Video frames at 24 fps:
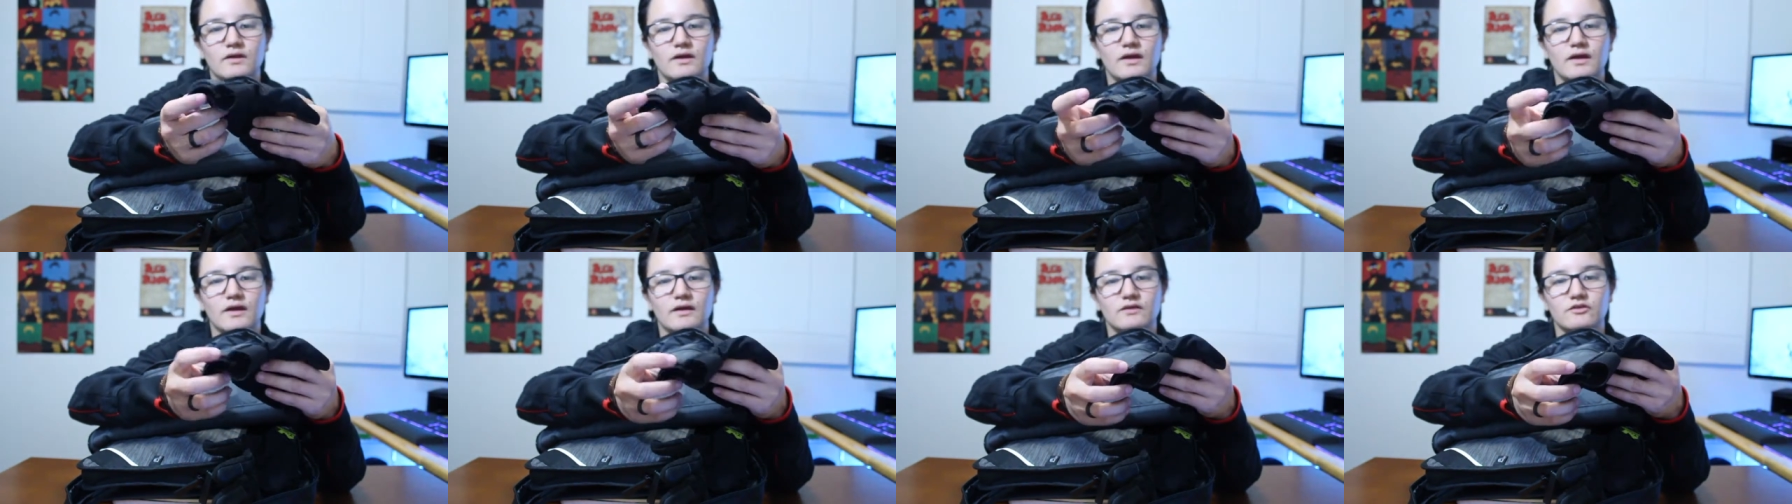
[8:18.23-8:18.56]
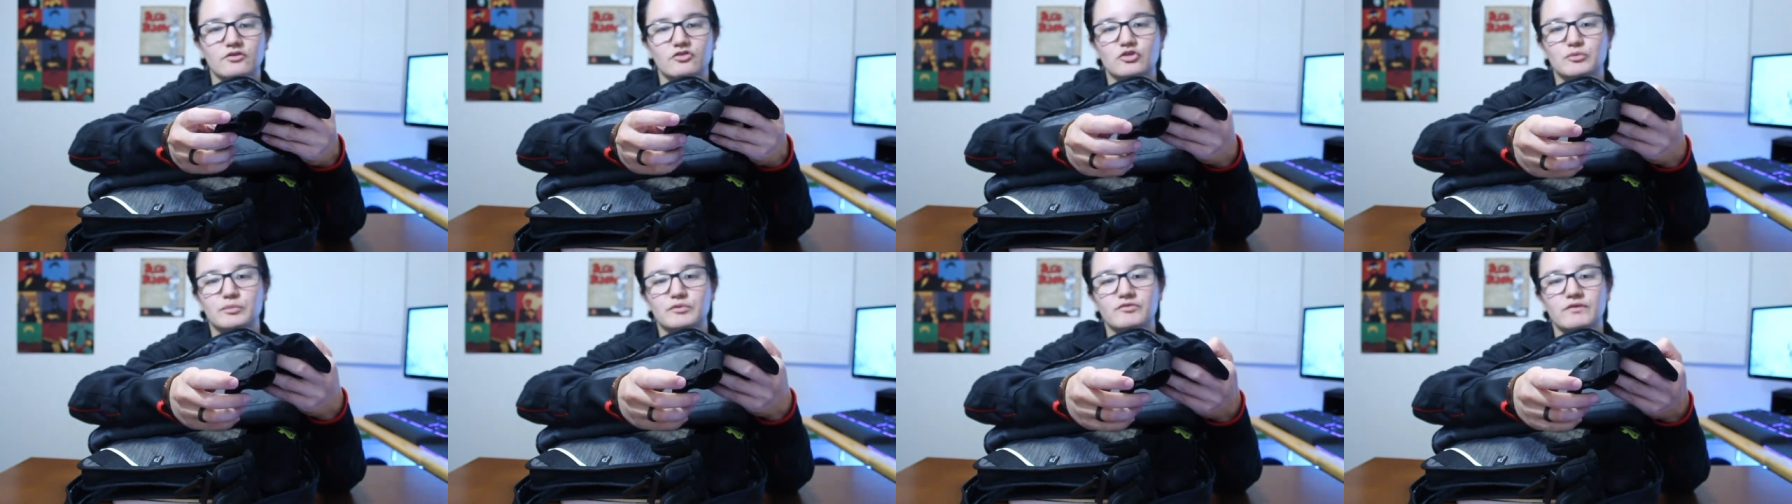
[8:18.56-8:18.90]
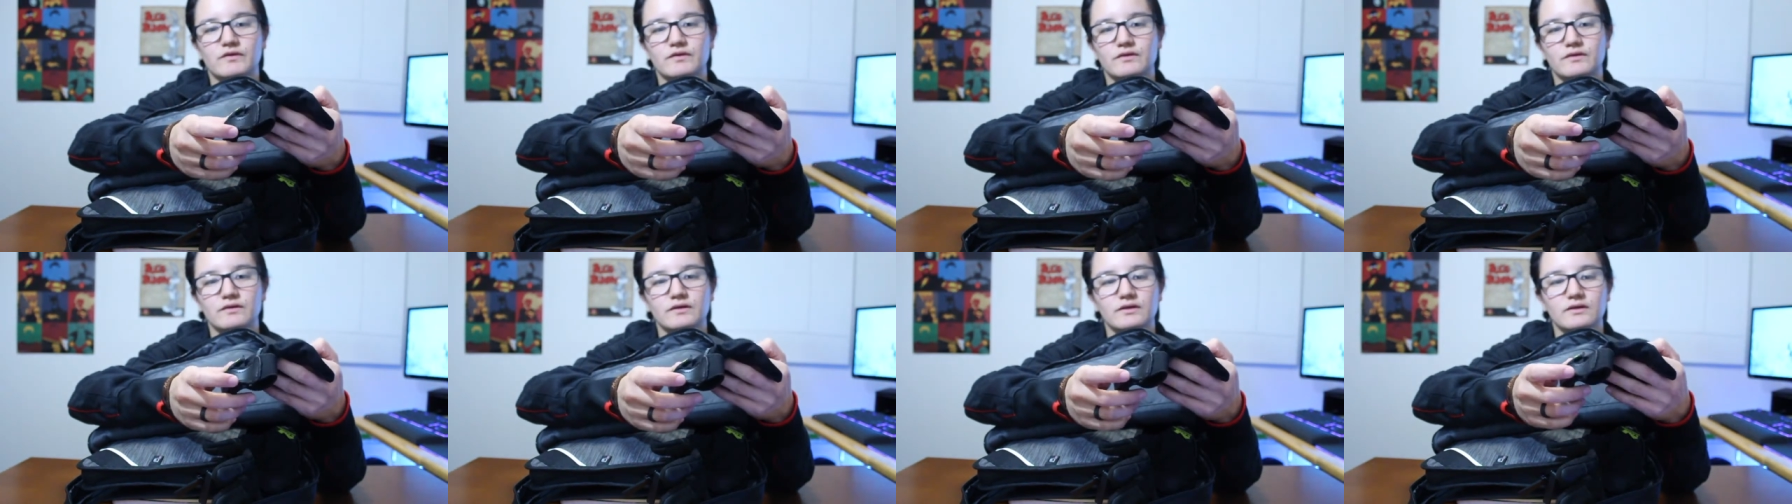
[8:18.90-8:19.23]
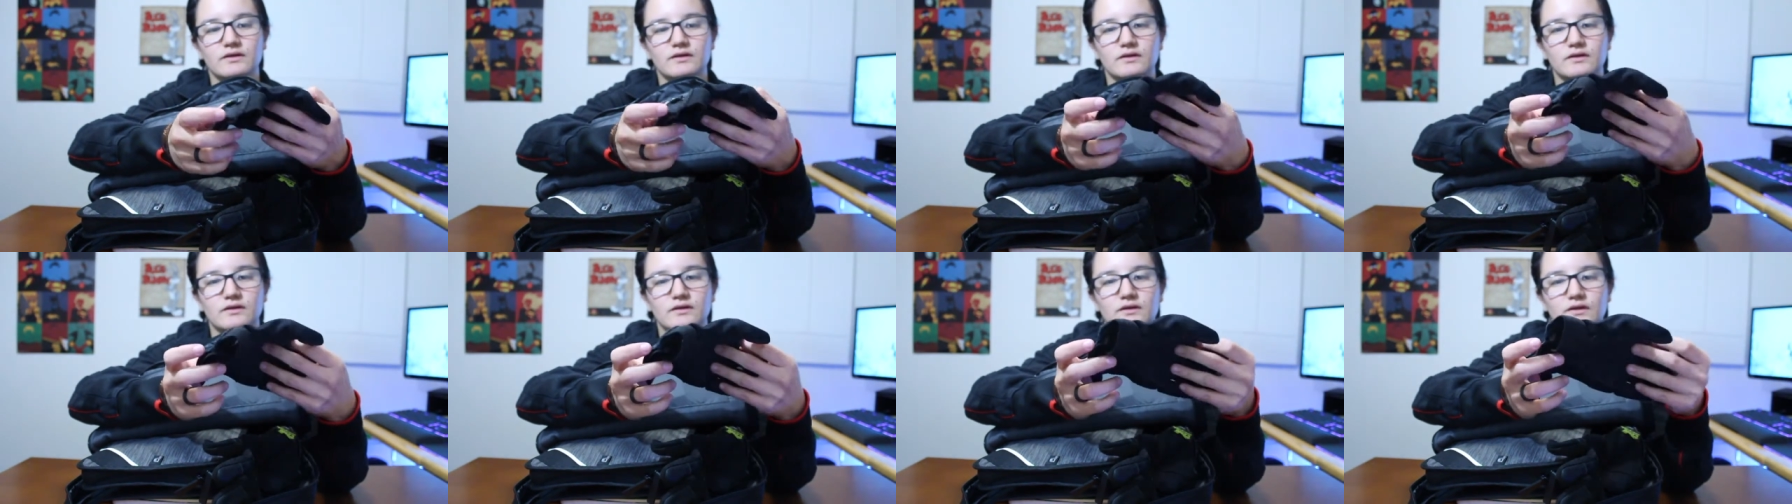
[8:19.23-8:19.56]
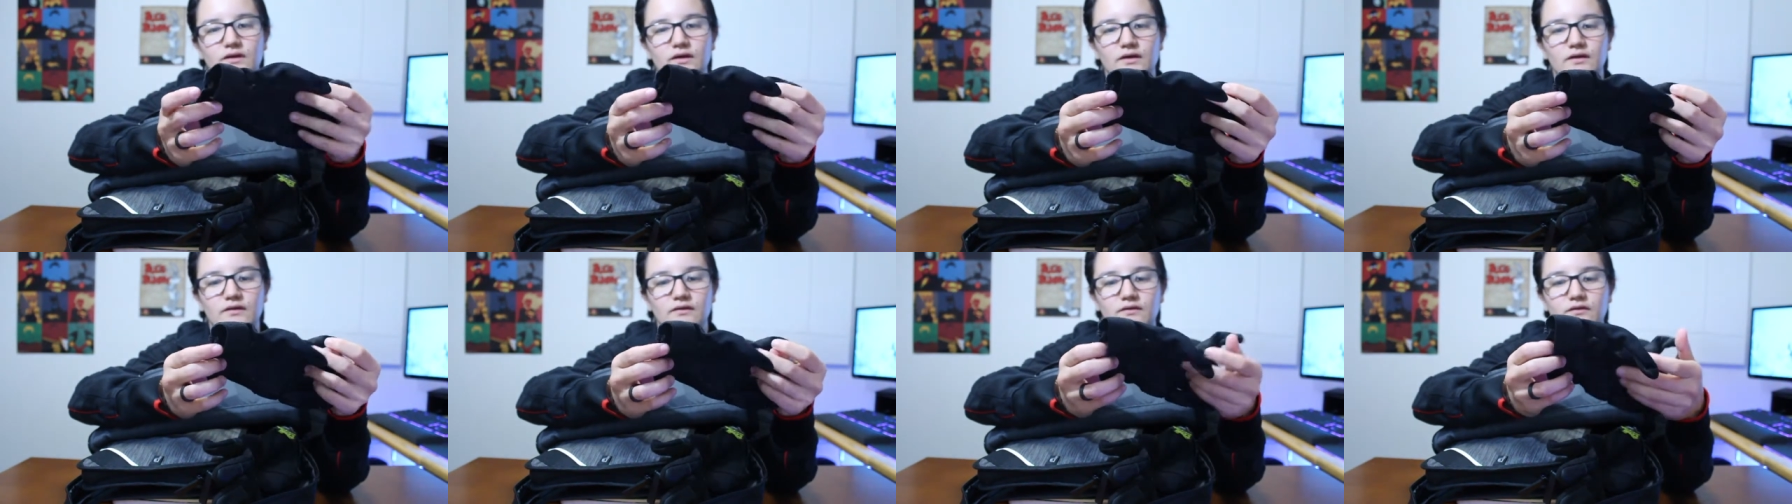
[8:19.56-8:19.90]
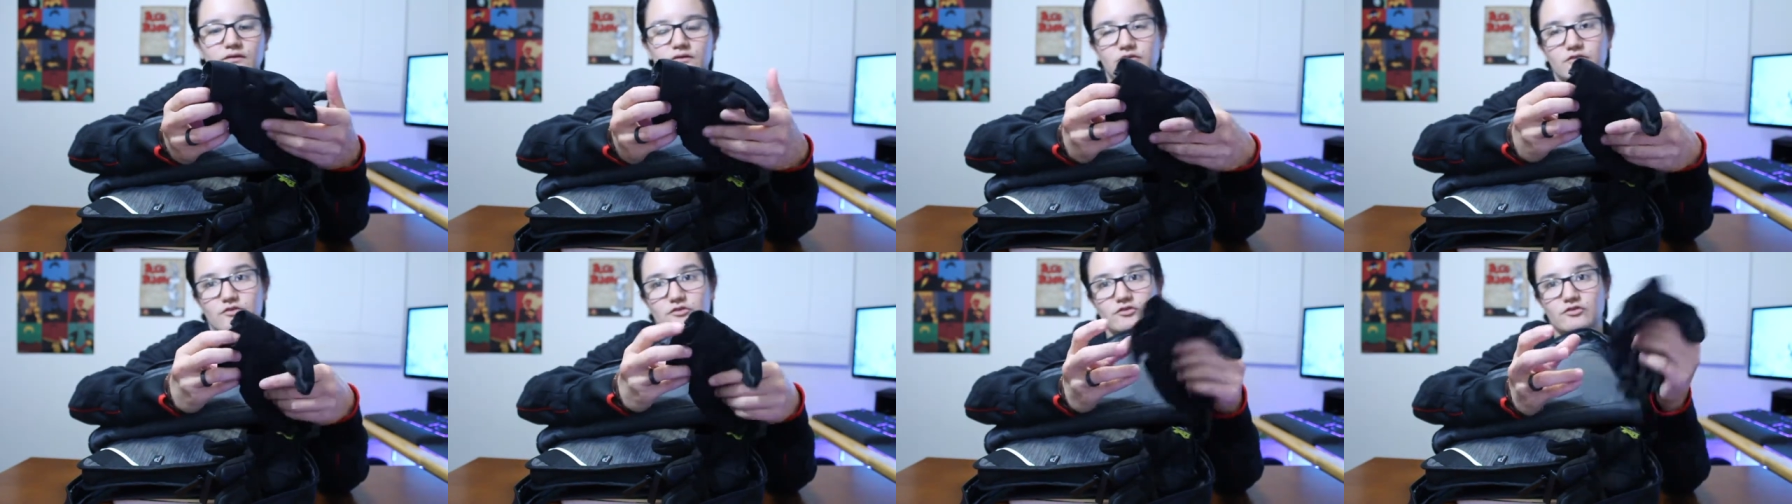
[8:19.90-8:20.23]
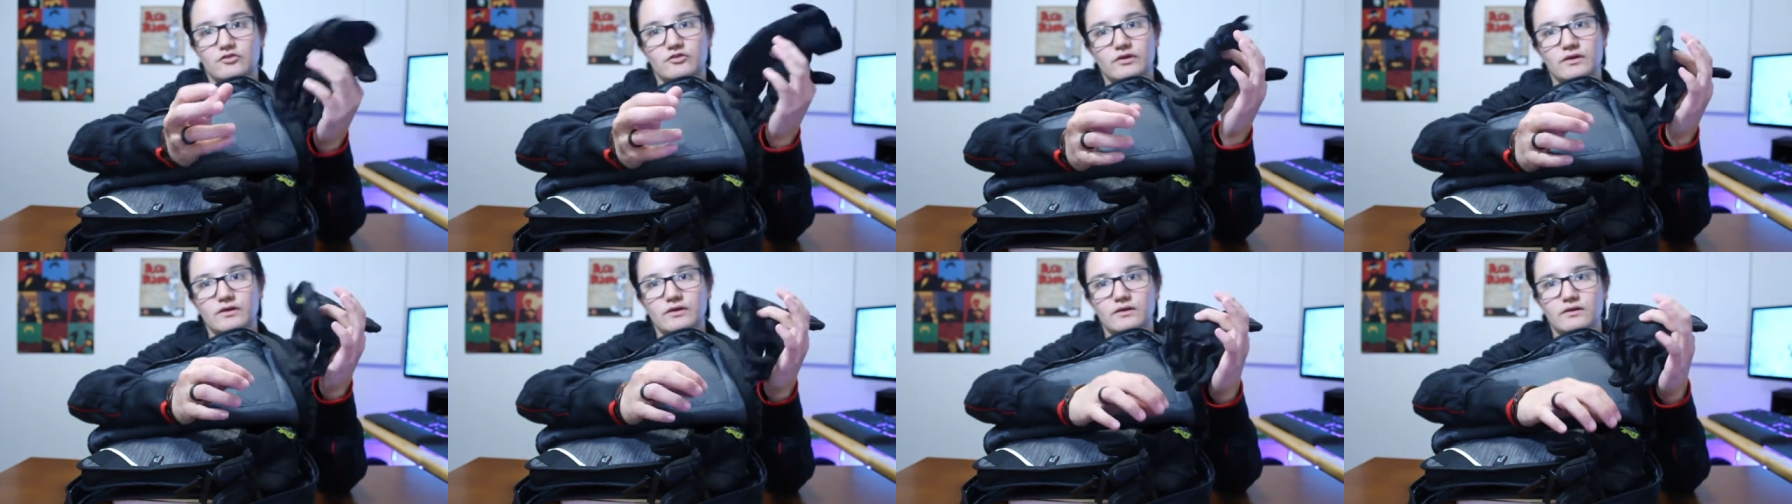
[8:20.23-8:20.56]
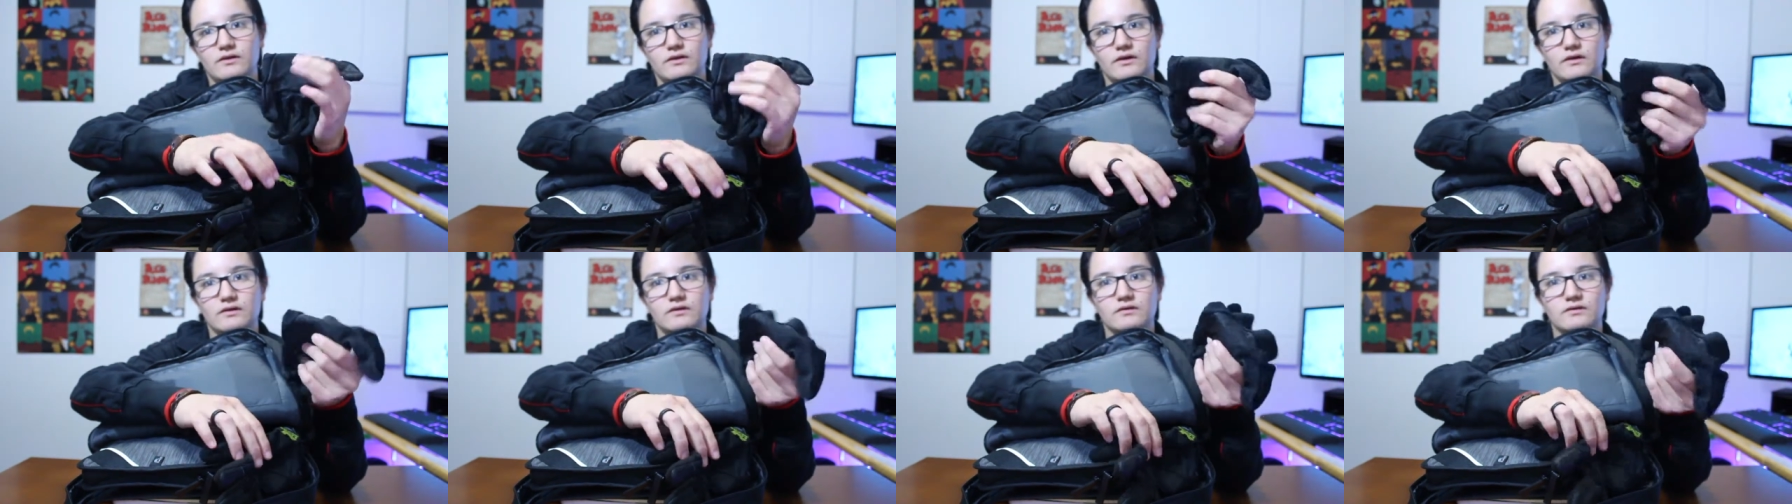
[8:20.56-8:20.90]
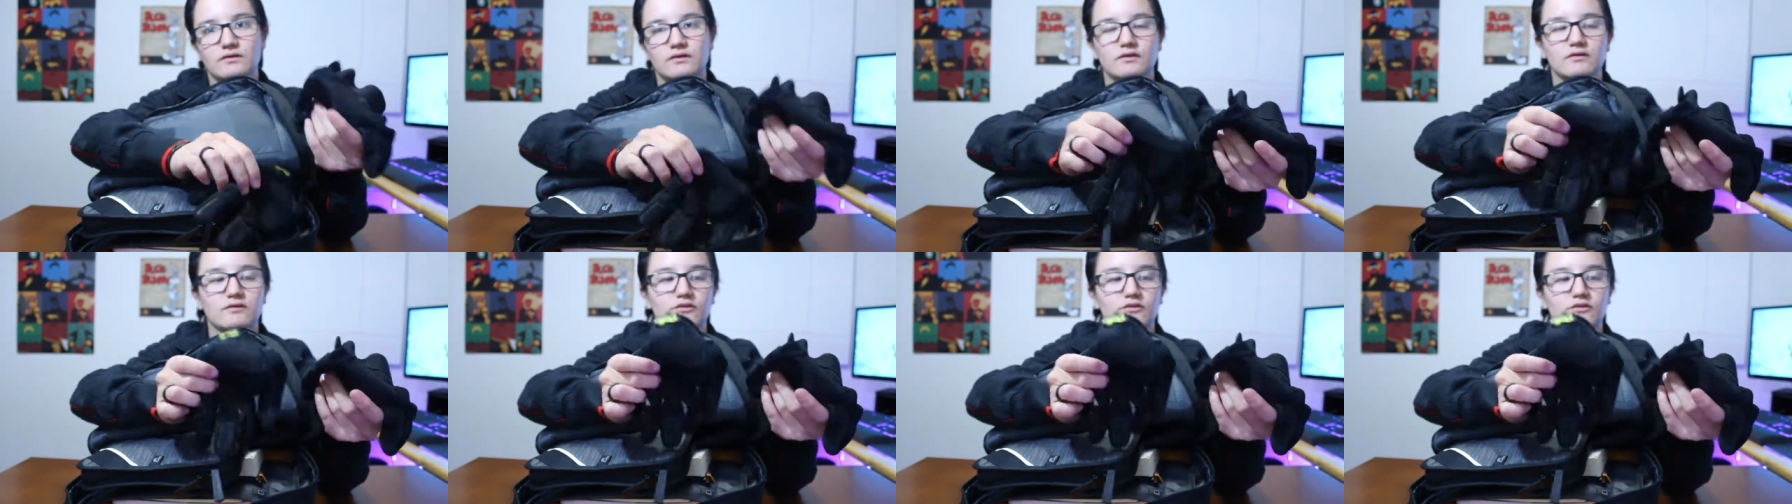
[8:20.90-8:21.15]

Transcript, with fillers: and super ventilated and they're just great and